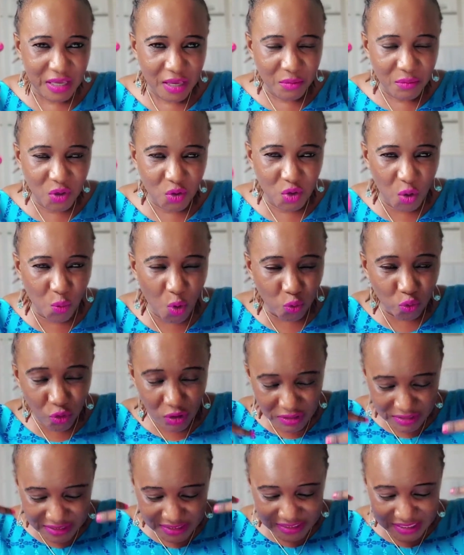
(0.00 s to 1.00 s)
because we
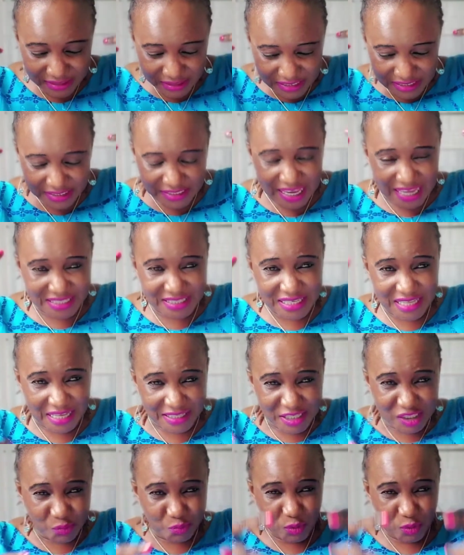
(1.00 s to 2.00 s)
don't decide say na
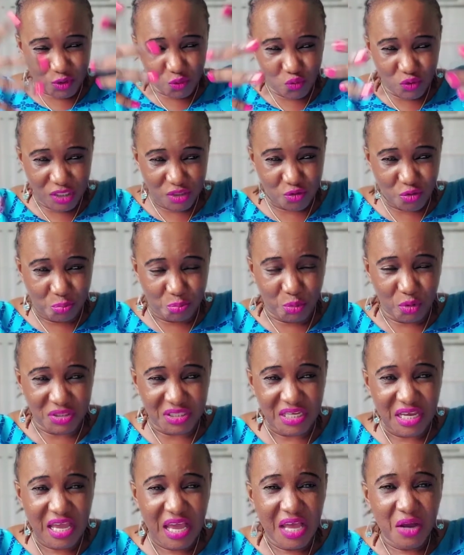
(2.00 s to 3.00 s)
this person they support.
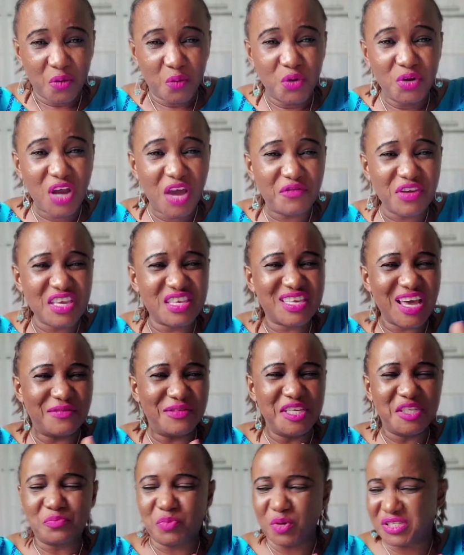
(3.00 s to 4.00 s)
We not even care if
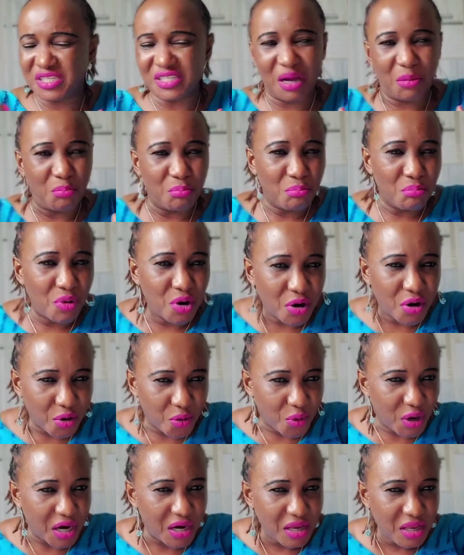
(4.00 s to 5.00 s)
this person a
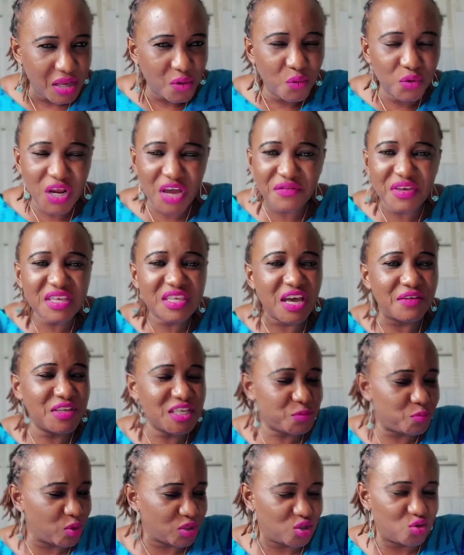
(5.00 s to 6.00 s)
murderer. We not even care if this
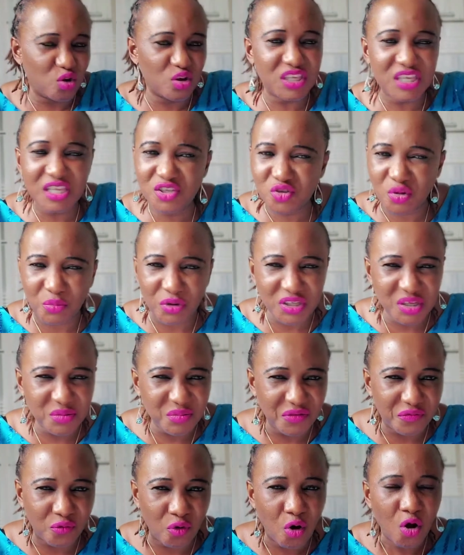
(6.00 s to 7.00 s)
person don't kill somebody
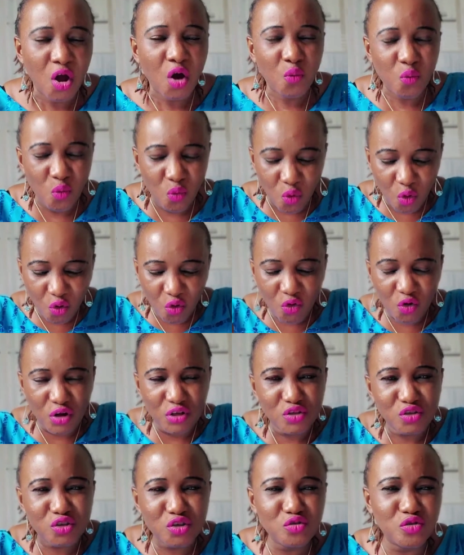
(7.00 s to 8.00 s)
before. We go
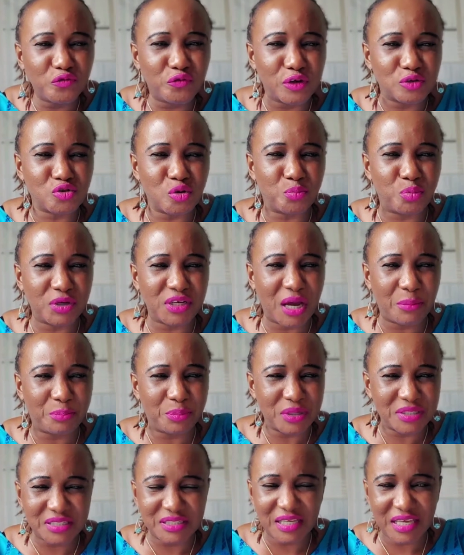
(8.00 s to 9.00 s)
continue for support that
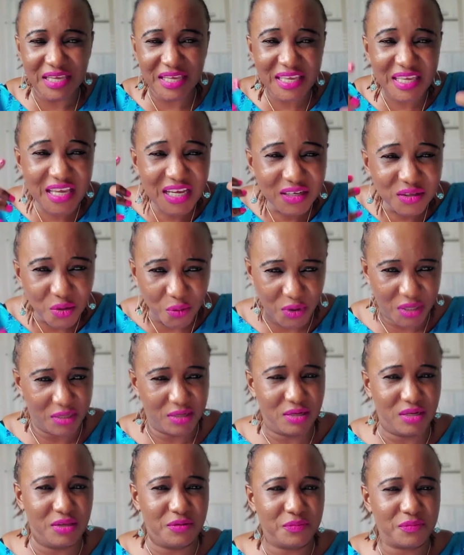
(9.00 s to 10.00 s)
person they
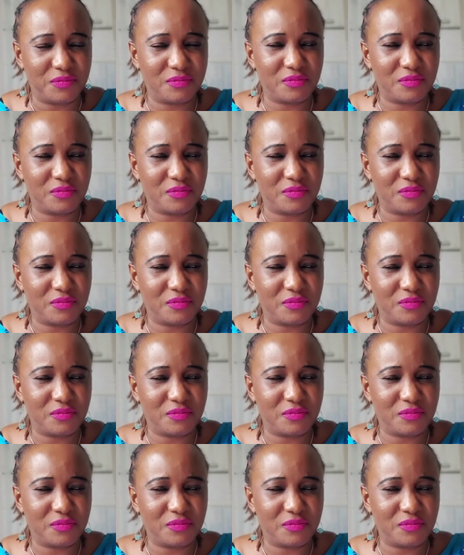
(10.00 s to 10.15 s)
ignorantly.